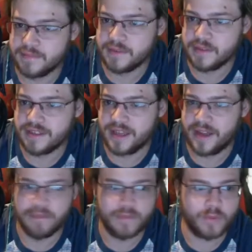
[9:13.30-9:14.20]
So yeah,
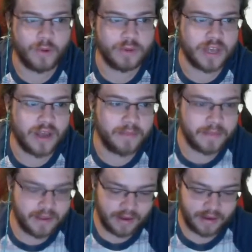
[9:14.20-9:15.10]
Throat Chop
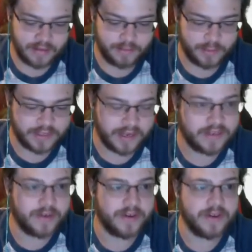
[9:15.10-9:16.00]
and then Protect
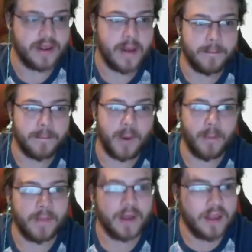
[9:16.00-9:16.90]
here.
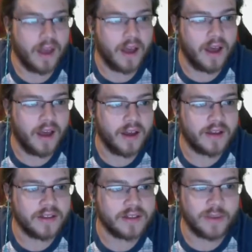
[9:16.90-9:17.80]
Boom.
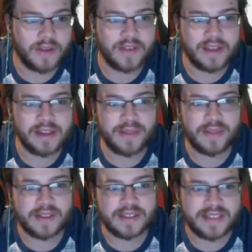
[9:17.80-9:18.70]
So we have Gigalith,
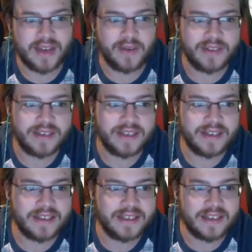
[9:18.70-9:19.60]
Stoutland,
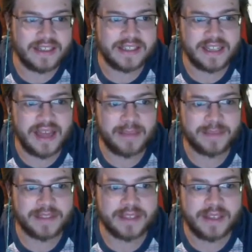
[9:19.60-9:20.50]

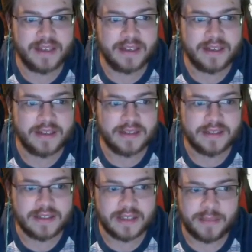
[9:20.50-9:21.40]
Dusclops.
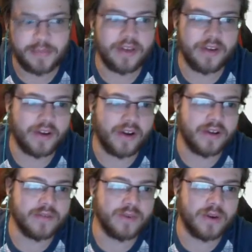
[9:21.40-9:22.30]
Looking pretty good.
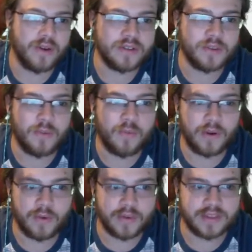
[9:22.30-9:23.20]
Alright, what else do we
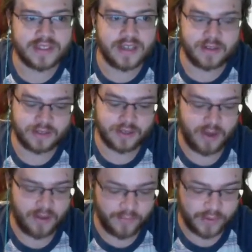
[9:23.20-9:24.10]
want on Stoutland? So
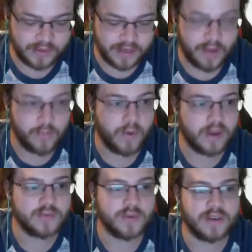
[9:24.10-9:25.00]
at first I
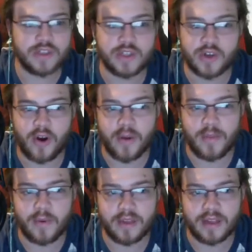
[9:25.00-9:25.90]
was running Charm
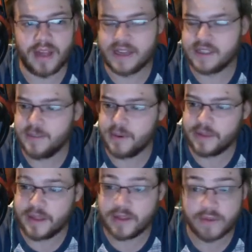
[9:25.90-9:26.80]
on the last build. I
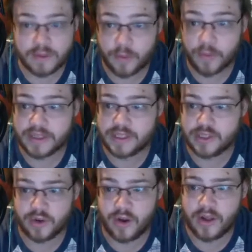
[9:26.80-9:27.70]
think it's still really
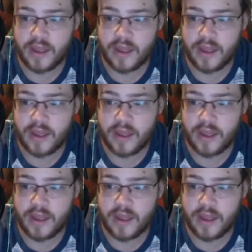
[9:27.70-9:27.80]
strong.